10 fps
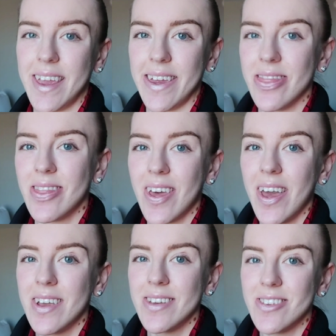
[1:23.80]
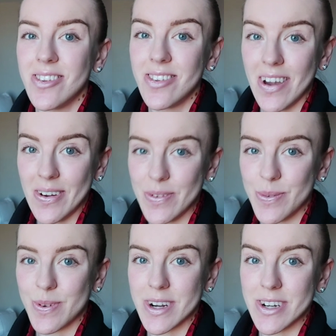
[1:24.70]
morning.
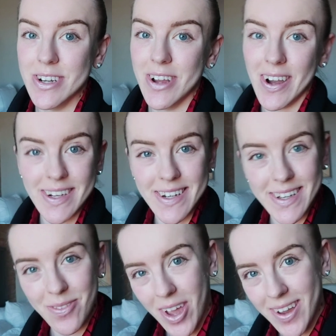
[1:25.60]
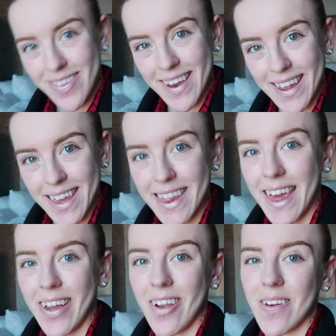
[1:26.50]
So we're not in Quebec City
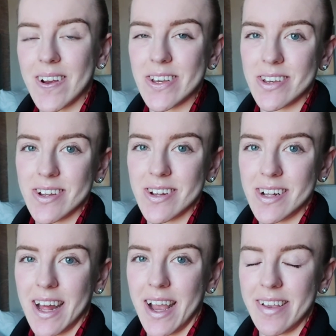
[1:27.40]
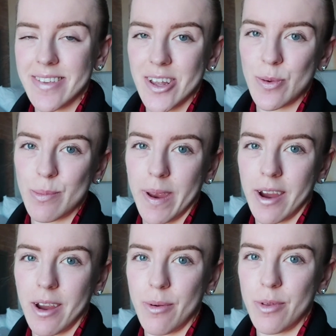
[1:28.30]
like our original uh, scheduled
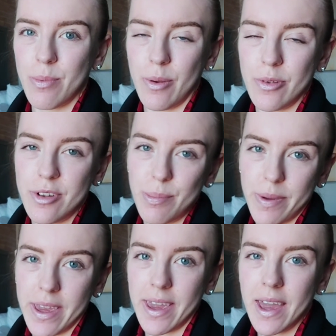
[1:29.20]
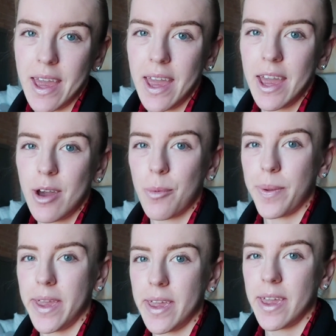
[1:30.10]
pairing was supposed to be.
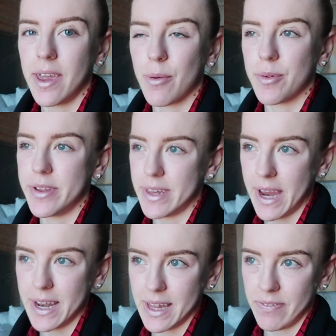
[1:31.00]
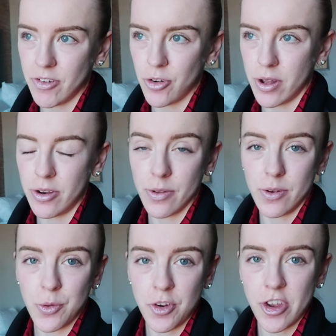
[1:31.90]
We were delayed leaving Toronto to go
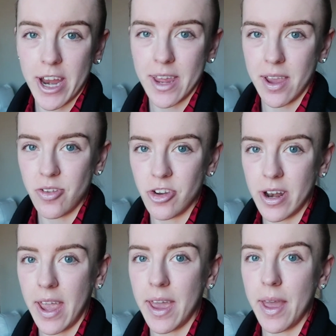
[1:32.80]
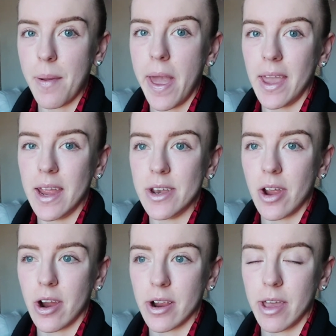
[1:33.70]
to Regina yesterday, and
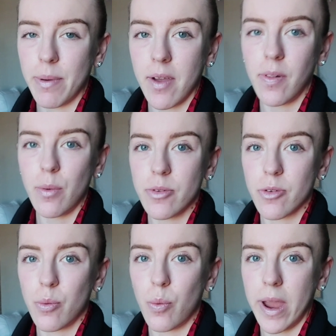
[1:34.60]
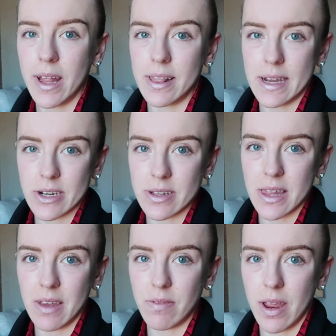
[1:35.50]
our Quebec flight was quite later in
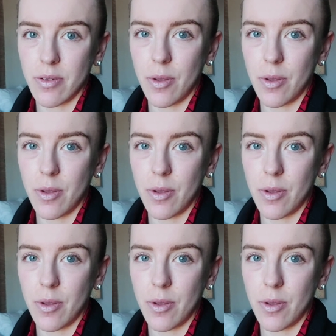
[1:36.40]
the evening,